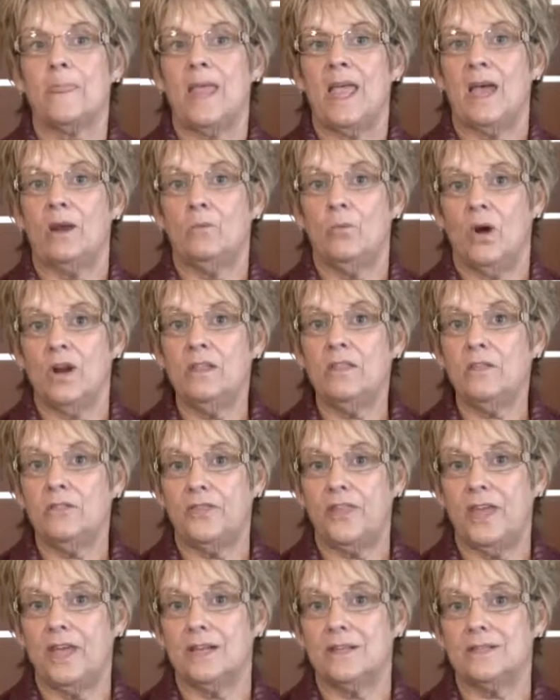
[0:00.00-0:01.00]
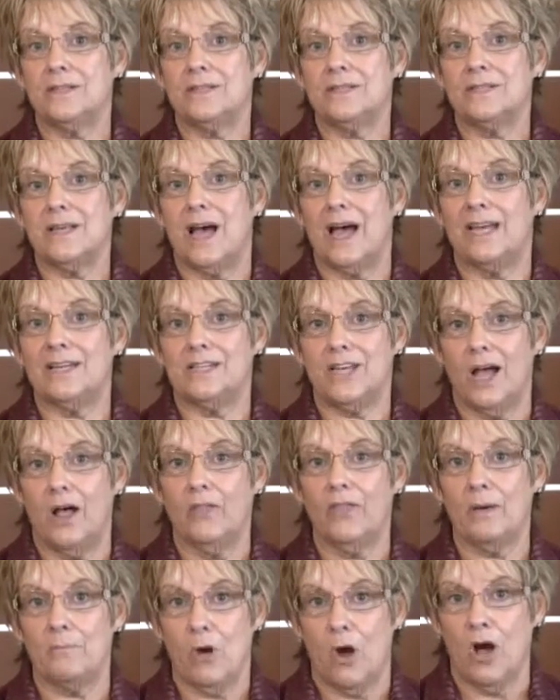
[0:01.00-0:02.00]
And one of the things I tell
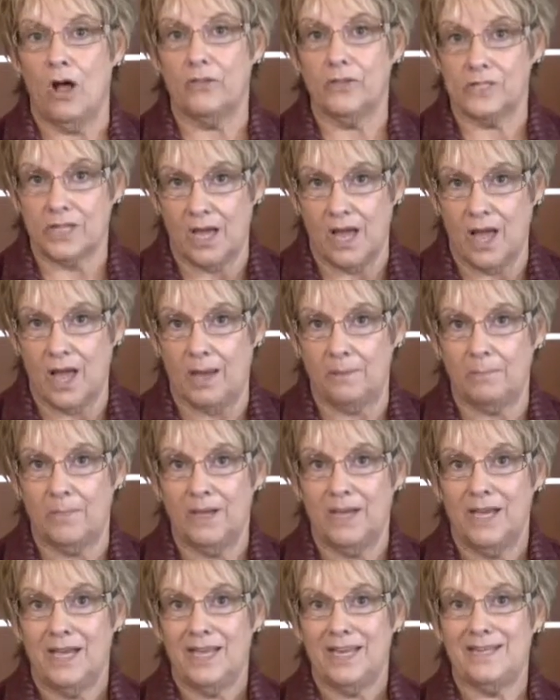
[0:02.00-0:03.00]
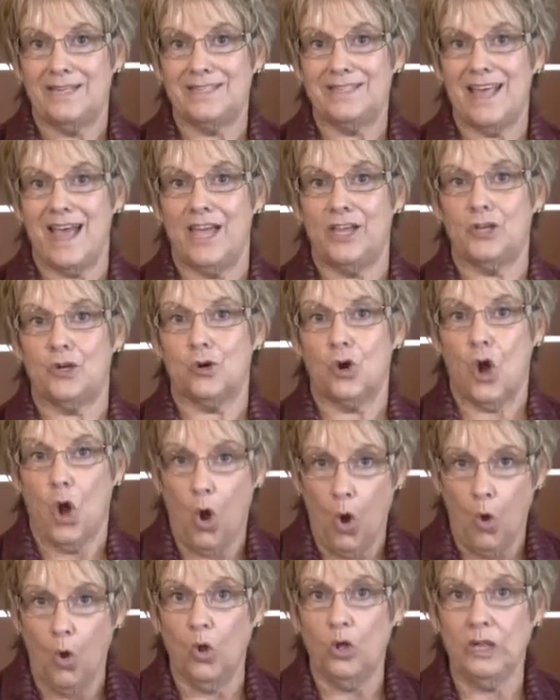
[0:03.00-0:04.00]
them all the time is that your
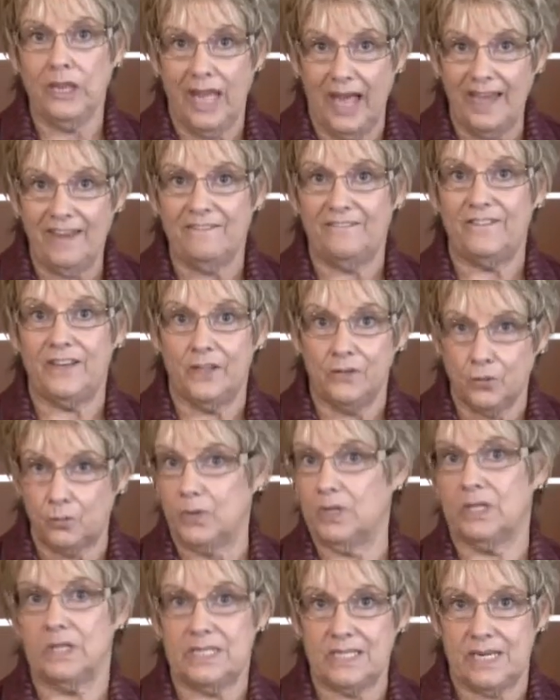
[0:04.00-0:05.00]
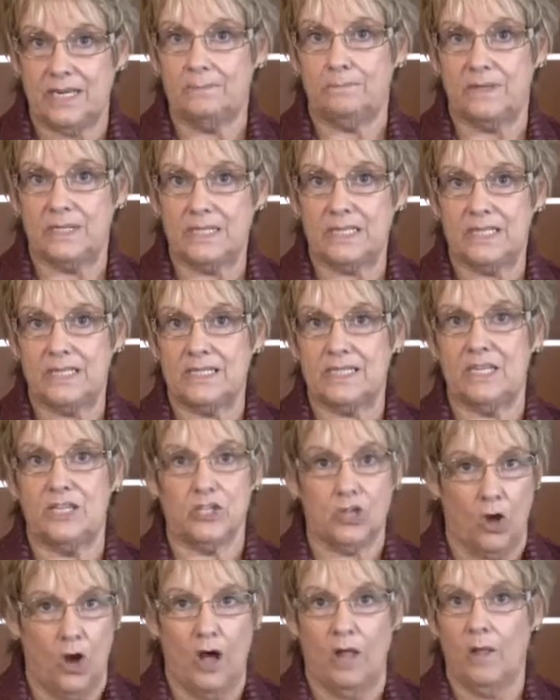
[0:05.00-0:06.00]
whole life in the real estate business is
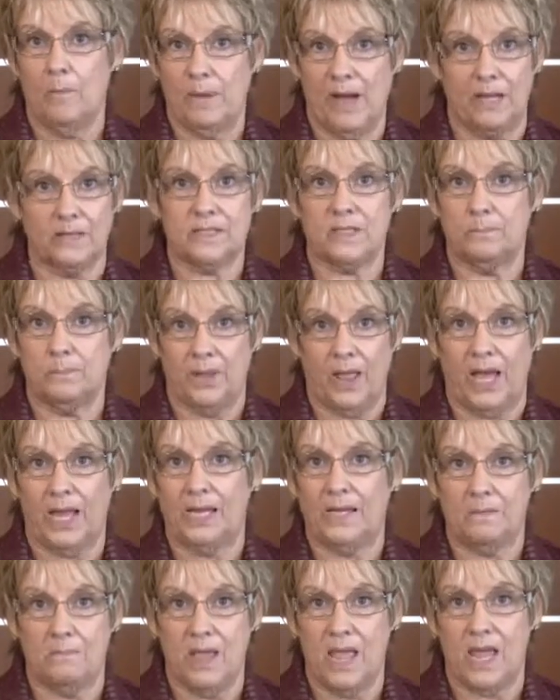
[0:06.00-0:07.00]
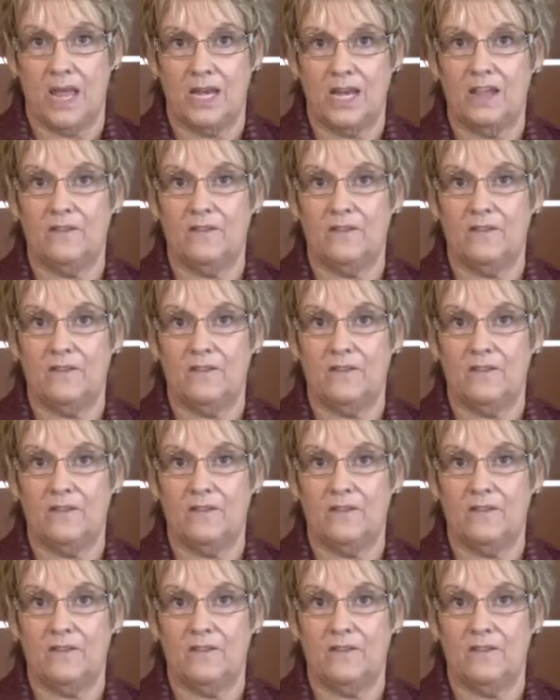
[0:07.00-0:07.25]
all about supply and demand.